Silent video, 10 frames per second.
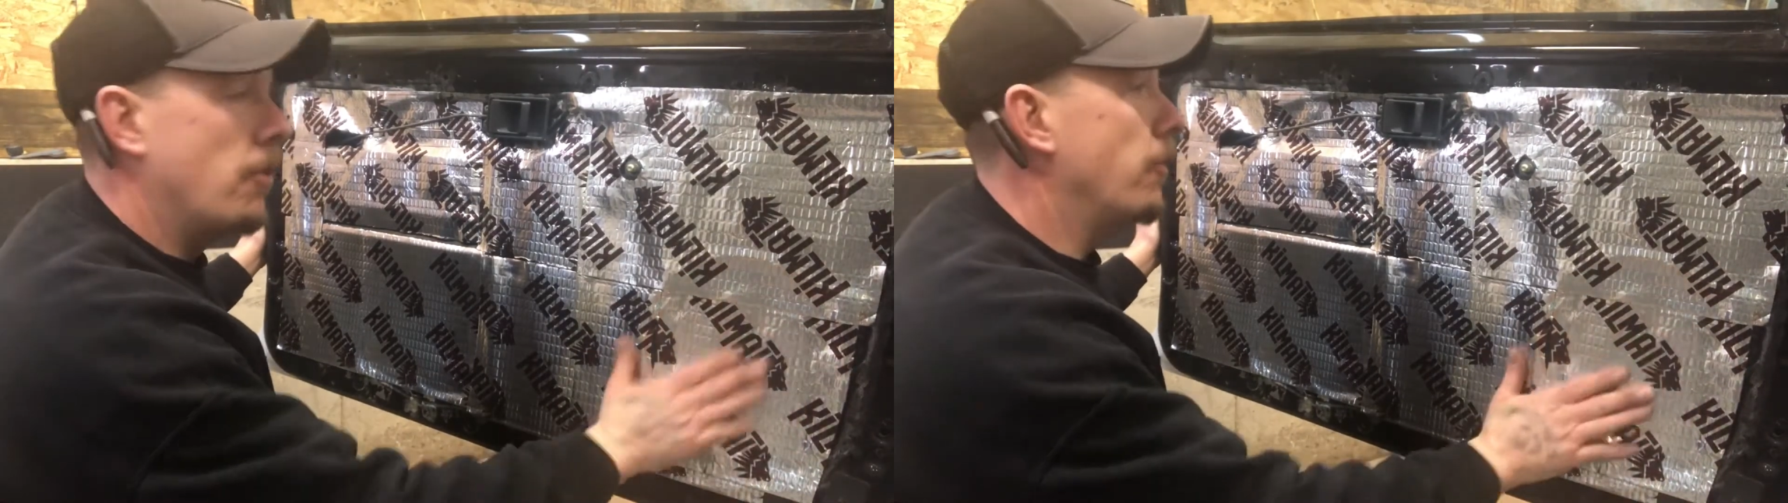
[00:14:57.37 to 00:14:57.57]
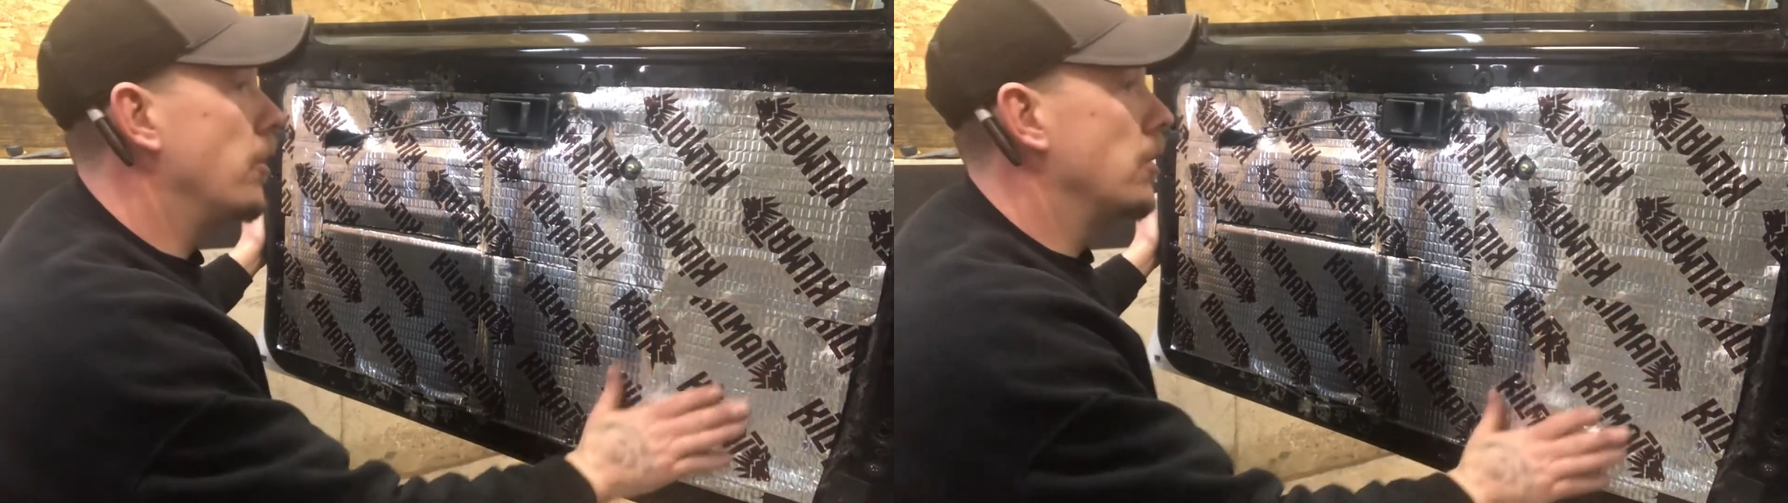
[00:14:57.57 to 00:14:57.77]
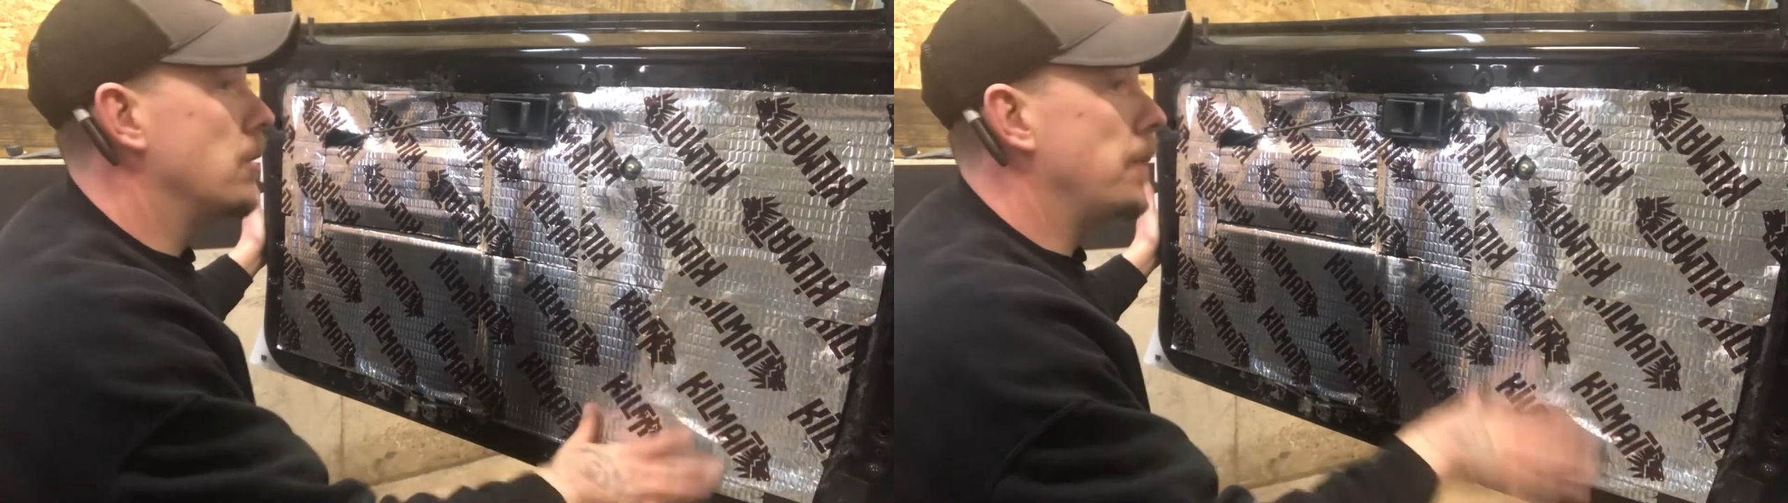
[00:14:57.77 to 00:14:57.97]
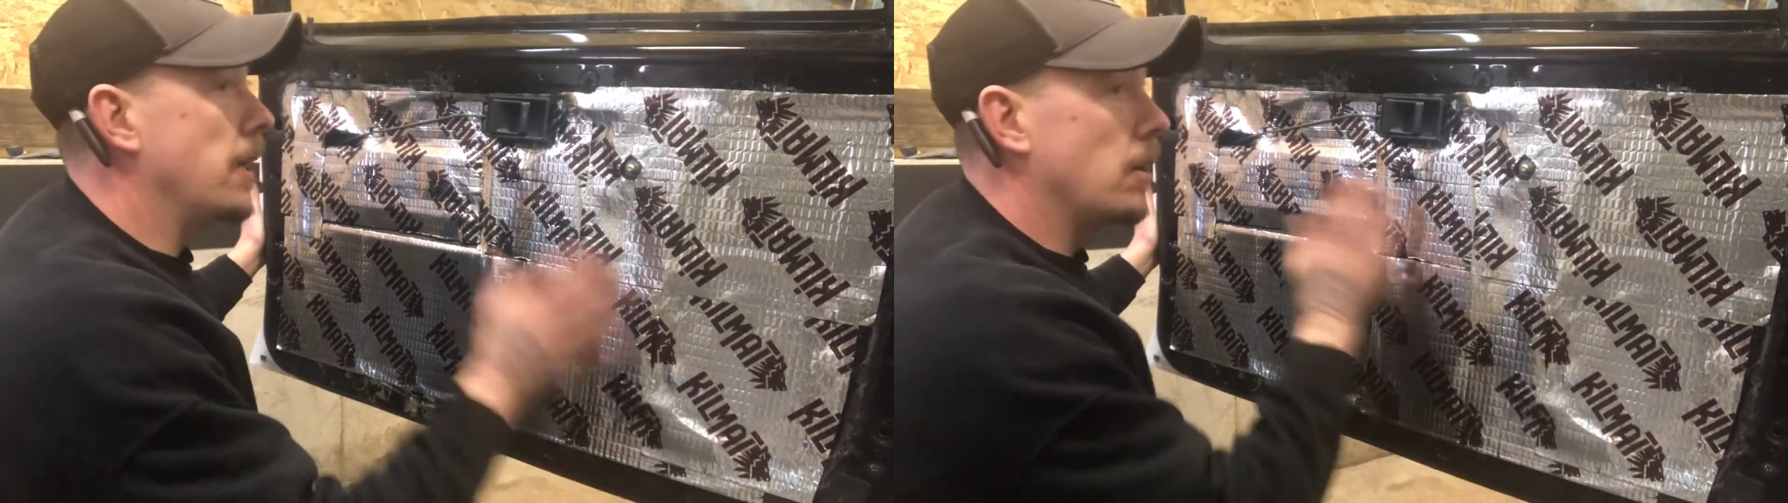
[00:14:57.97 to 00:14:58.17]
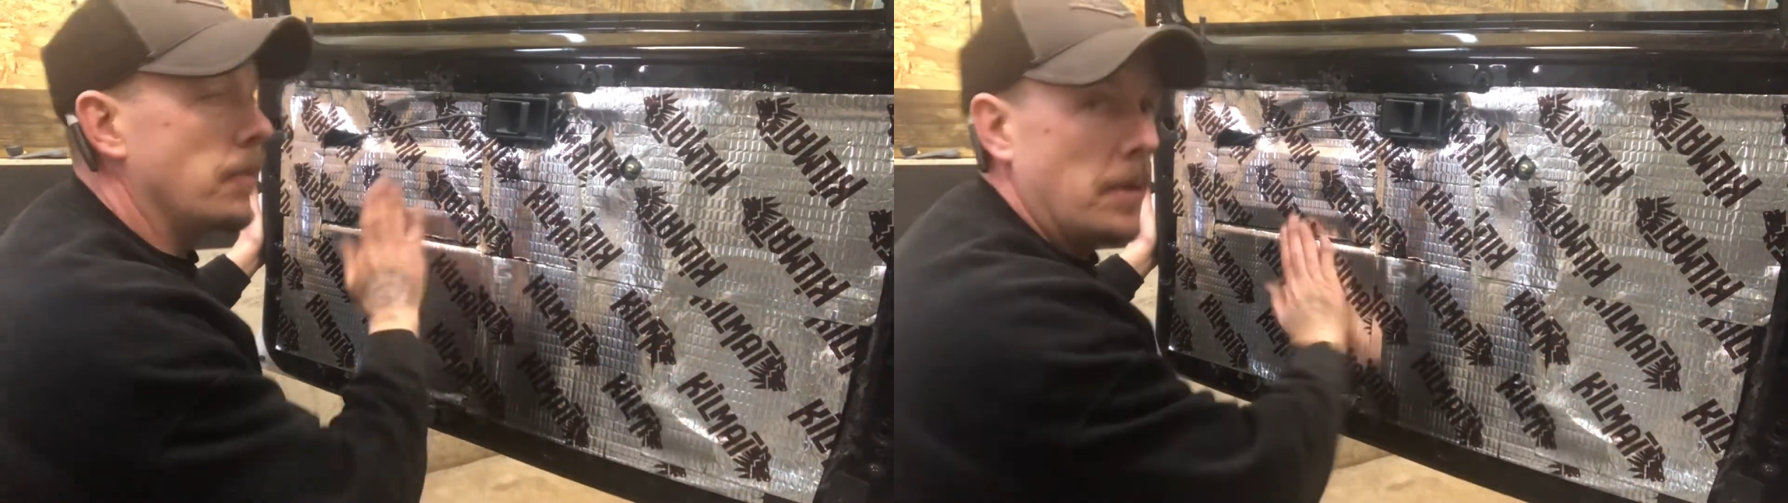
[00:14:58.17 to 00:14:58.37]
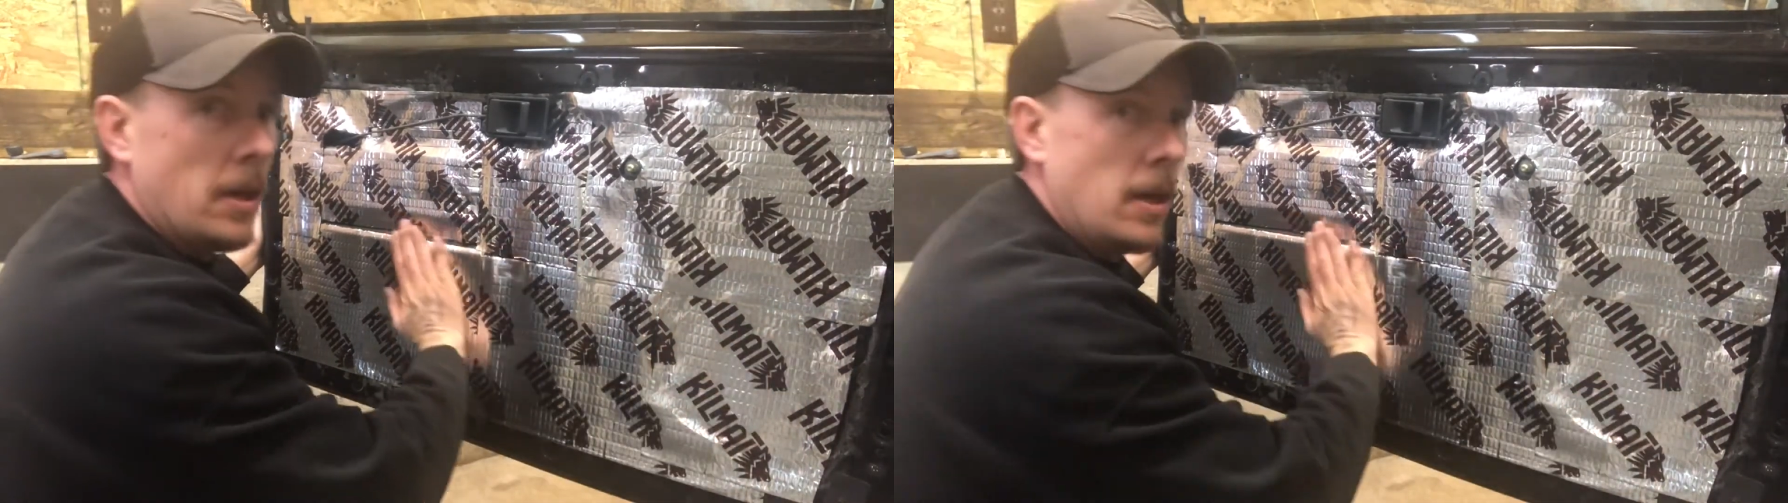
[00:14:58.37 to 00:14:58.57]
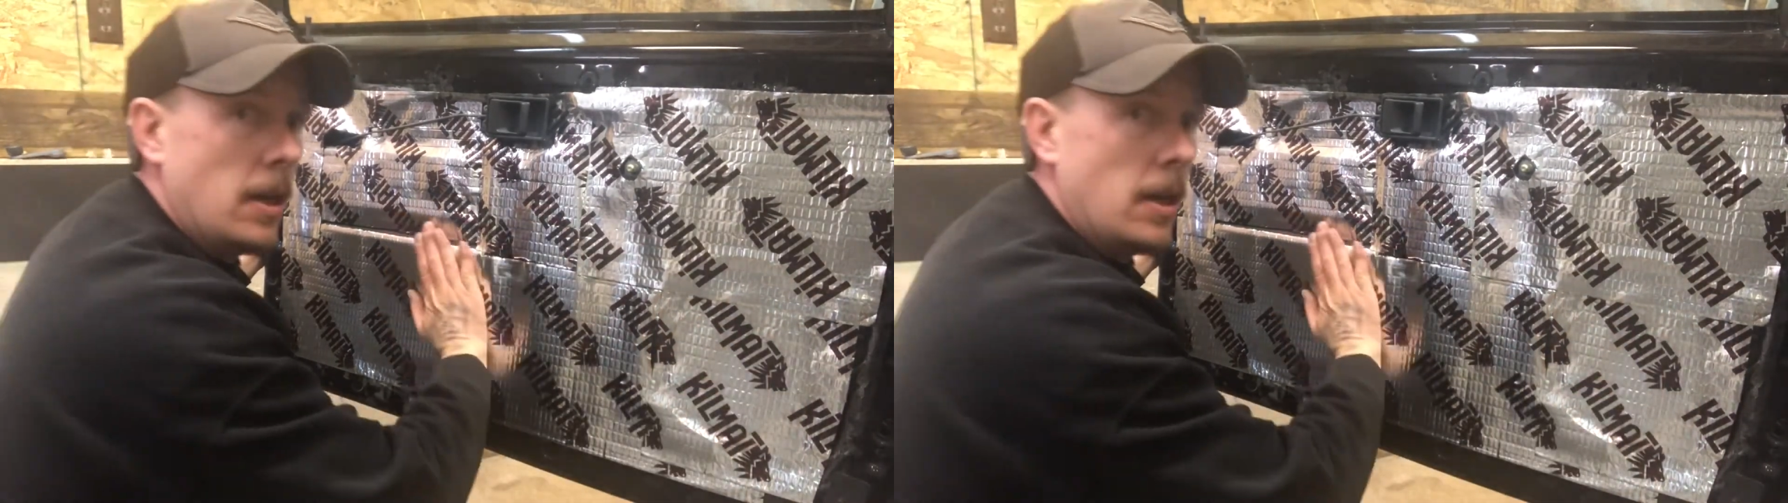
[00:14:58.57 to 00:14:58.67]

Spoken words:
for your speaker, but